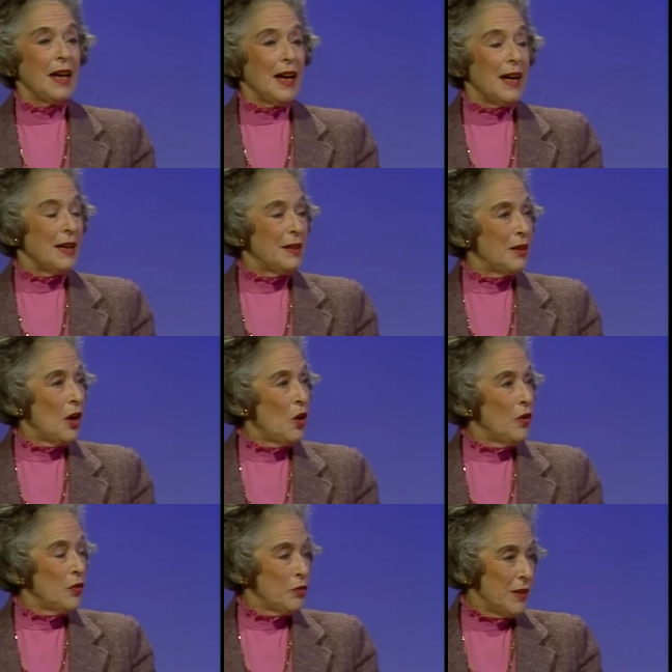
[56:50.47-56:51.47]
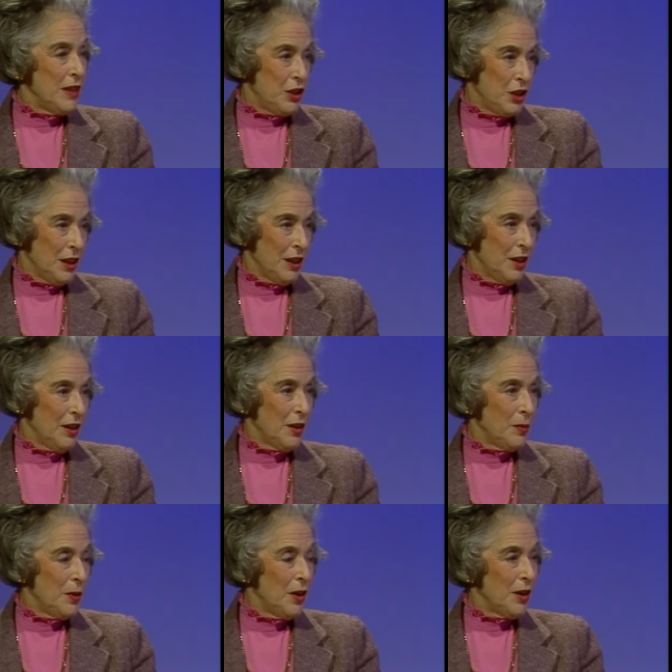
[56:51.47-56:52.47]
and overreaching on
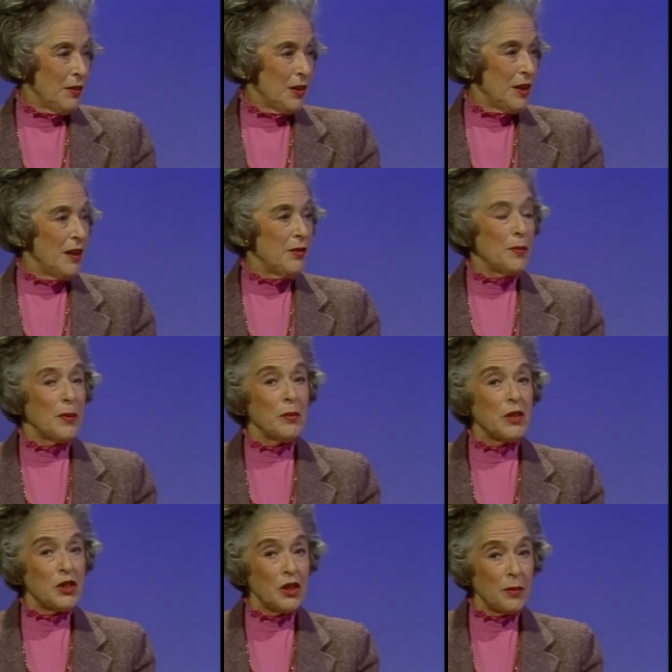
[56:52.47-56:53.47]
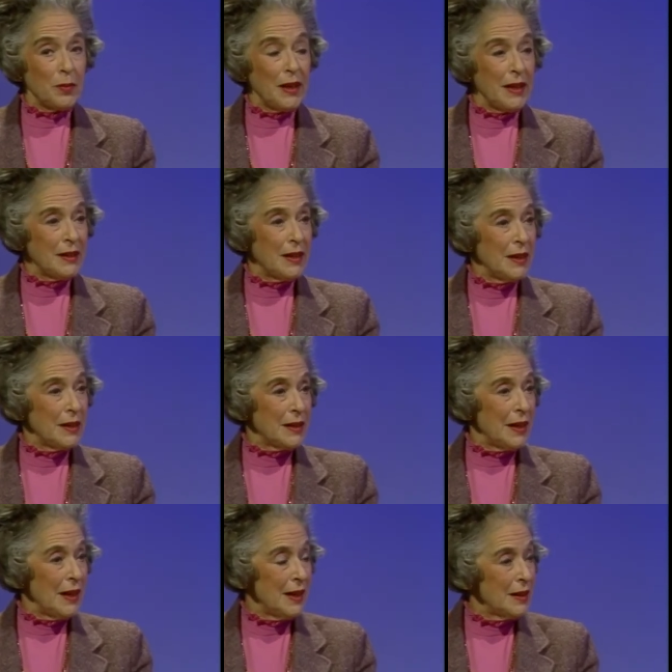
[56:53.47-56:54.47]
the part Look, of the if, government, which took place in this
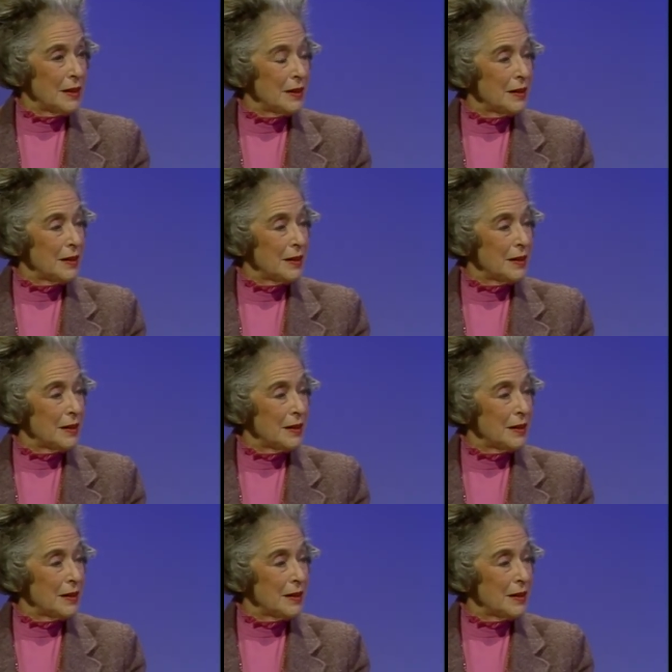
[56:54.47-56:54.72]
case. the